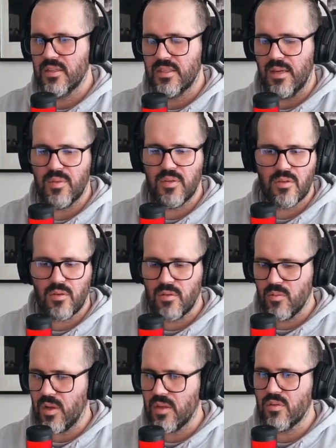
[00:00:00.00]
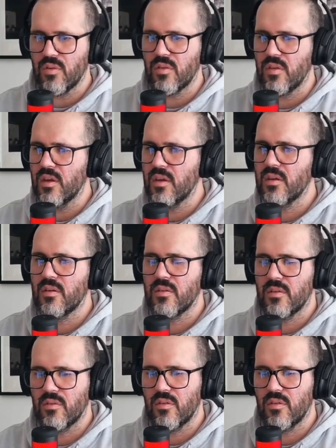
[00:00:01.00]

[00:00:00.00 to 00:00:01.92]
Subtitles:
episode. What do you think? Do